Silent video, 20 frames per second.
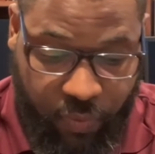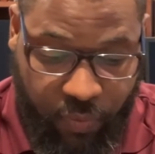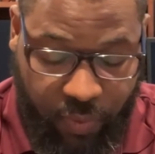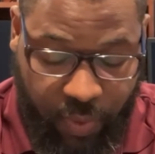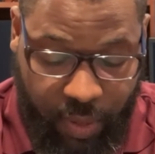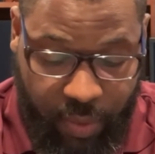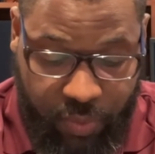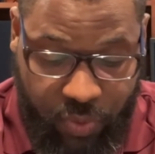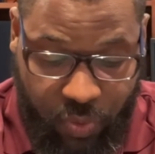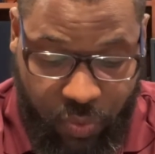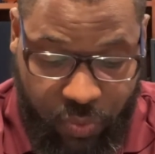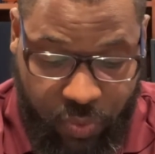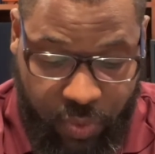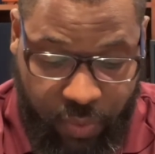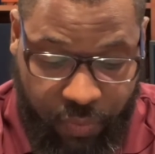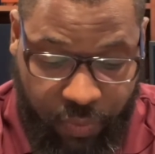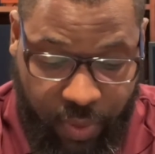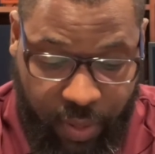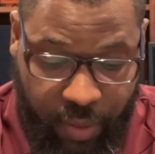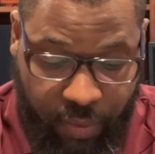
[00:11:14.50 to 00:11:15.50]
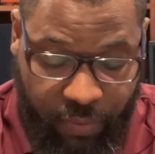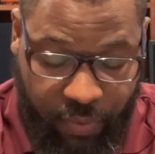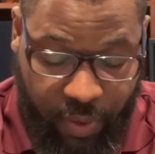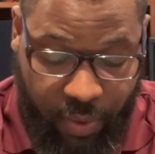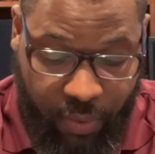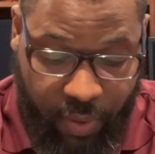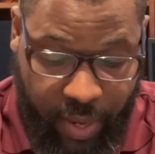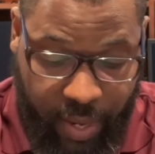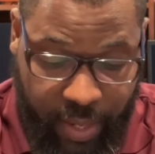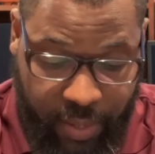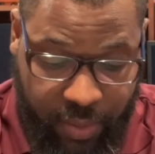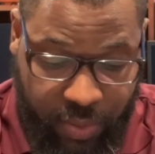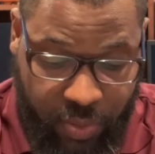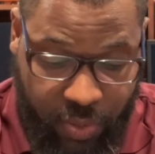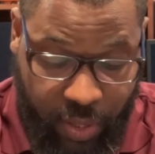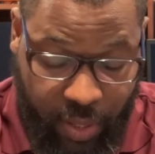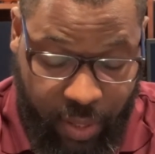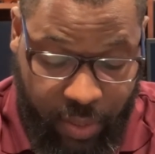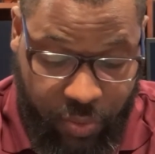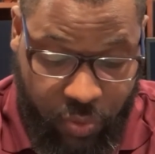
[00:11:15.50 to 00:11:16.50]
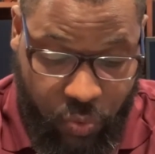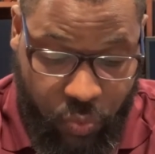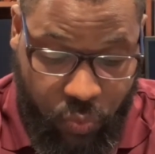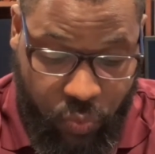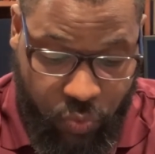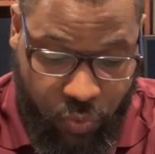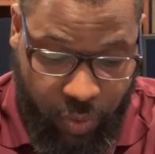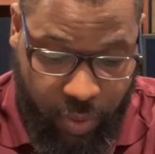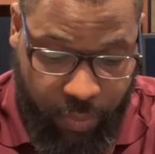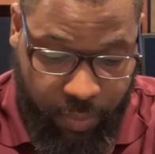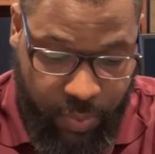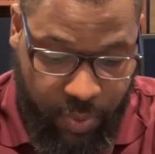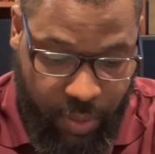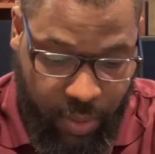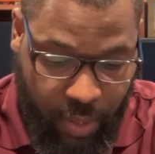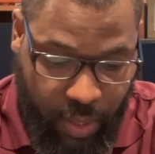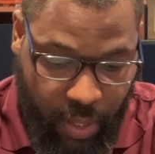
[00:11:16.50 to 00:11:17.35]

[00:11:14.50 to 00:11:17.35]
Uh, Joseph, uh, Pharaoh had uh, two dreams.